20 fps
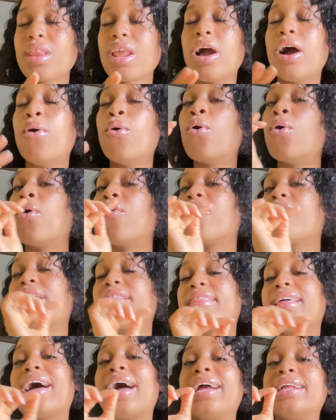or
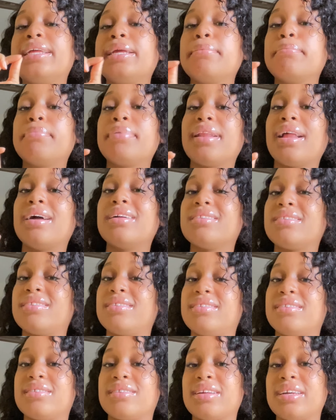rather, I didn't plan to
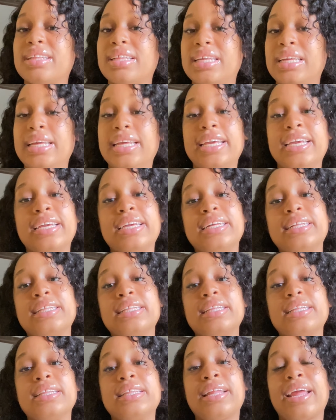study
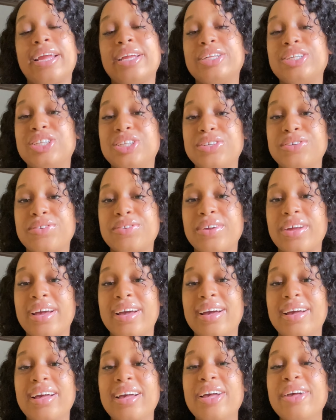in Nigeria.